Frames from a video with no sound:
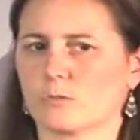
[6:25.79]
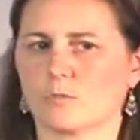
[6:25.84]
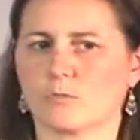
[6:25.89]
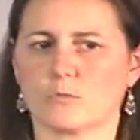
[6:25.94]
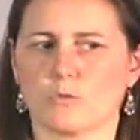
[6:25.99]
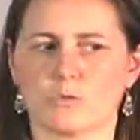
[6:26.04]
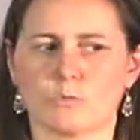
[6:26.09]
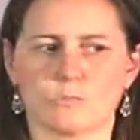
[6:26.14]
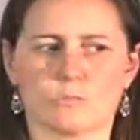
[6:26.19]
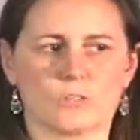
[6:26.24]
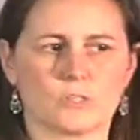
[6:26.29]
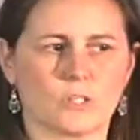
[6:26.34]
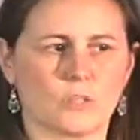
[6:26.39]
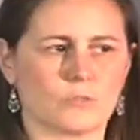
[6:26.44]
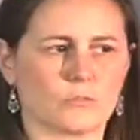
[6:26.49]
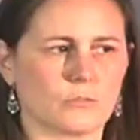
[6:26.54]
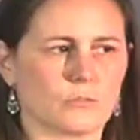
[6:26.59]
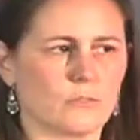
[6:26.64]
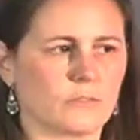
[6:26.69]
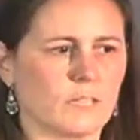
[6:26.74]
So normal
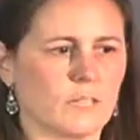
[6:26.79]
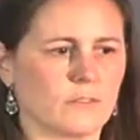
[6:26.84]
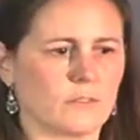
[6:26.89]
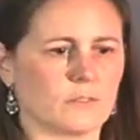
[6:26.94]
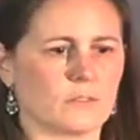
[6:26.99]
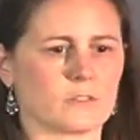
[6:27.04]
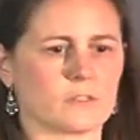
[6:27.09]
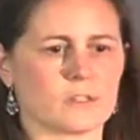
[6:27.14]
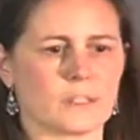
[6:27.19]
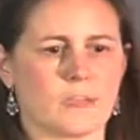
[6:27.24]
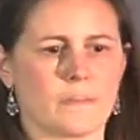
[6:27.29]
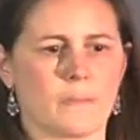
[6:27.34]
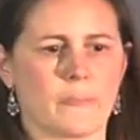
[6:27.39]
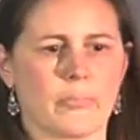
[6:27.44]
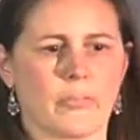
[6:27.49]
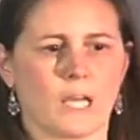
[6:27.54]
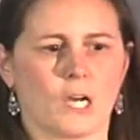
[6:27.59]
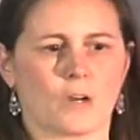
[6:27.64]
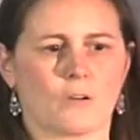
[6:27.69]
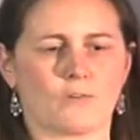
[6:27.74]
CO2 levels
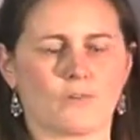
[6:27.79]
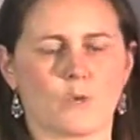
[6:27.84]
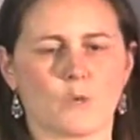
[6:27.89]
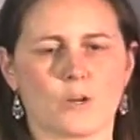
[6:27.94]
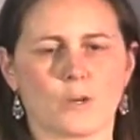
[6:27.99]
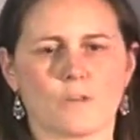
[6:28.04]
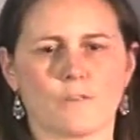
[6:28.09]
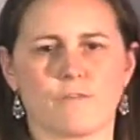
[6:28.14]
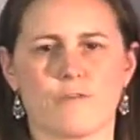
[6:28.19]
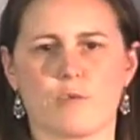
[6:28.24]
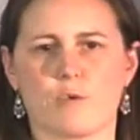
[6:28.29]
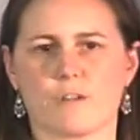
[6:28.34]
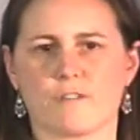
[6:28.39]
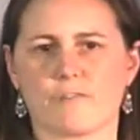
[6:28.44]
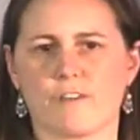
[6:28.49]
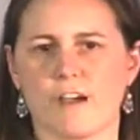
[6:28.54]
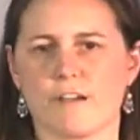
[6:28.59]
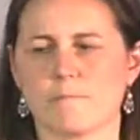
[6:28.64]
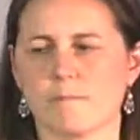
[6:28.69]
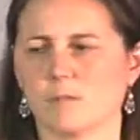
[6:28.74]
are 40 to
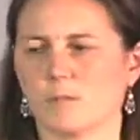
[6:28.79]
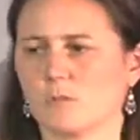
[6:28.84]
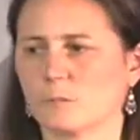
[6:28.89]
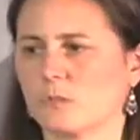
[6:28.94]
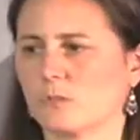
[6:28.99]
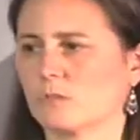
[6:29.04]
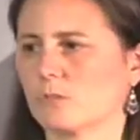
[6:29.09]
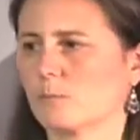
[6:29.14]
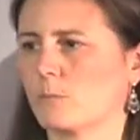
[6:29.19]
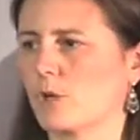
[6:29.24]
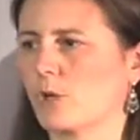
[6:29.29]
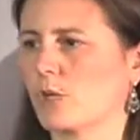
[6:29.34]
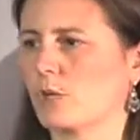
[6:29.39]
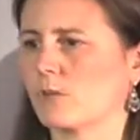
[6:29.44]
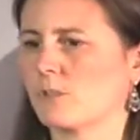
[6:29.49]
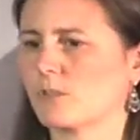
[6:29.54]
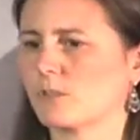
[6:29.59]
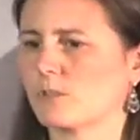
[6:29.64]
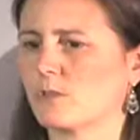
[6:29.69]
45 millimeters of mercury.